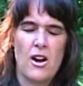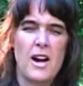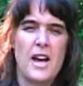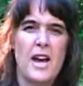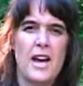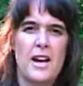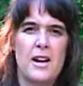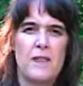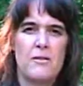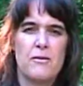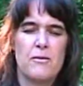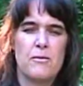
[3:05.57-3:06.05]

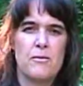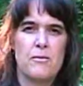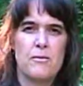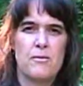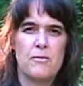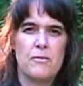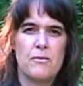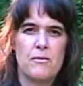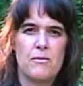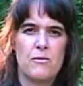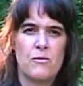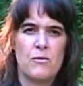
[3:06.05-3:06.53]
at it
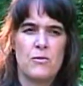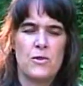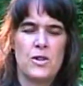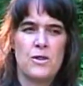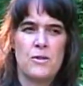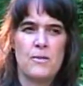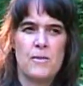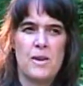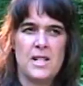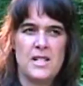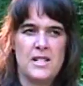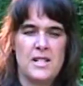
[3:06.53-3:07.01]

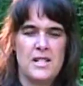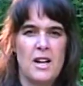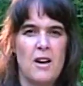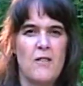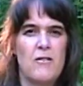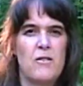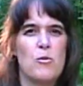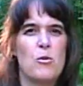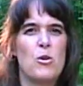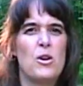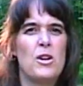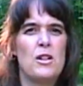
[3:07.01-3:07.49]
with
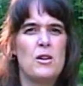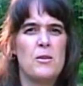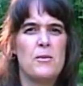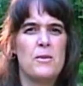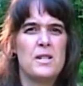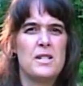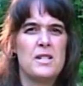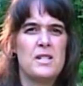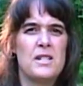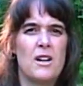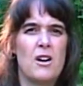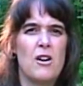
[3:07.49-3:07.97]
myself, the more I did on
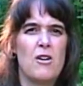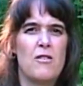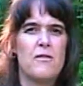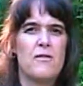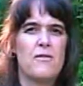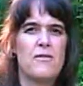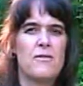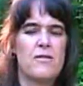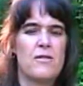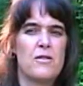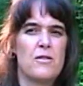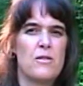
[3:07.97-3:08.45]

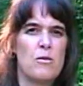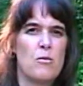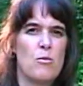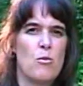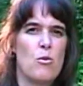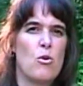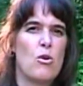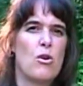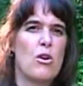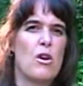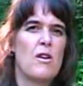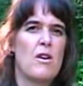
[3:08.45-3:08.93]
myself, the
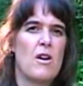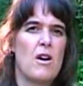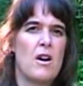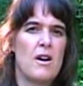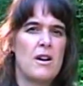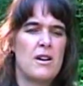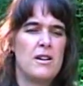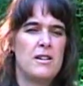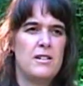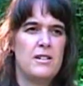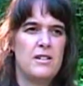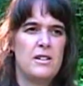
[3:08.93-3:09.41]
more
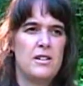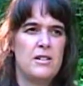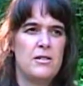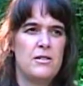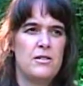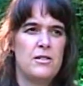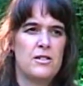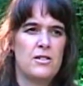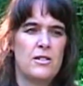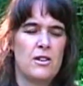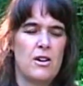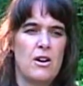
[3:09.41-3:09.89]
I
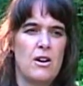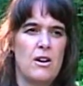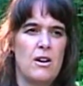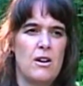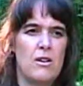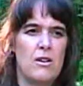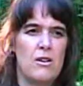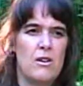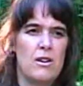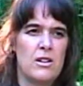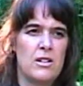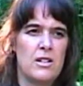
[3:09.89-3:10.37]
did
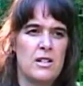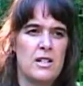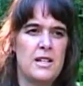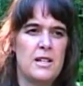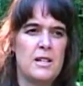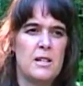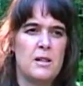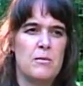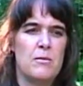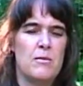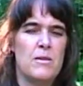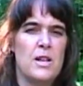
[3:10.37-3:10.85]
on
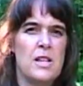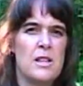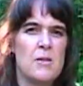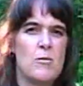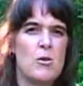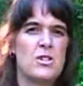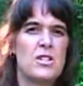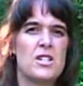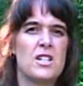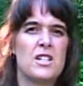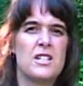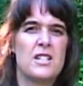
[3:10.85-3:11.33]
Liam, the
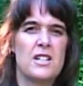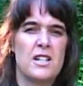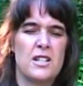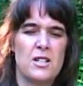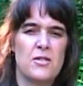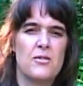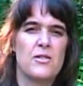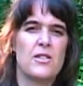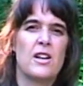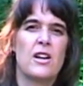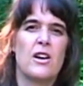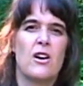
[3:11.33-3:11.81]
more
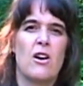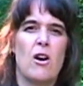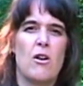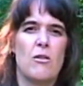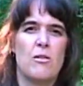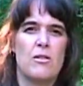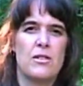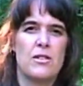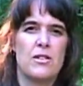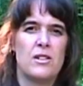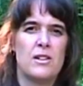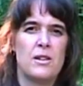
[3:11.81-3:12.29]
successful I
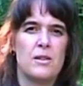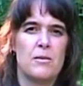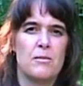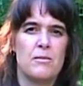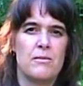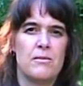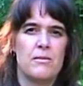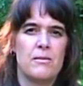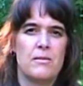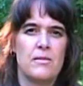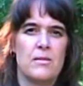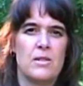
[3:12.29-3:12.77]
got with
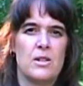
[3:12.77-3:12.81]
Liam.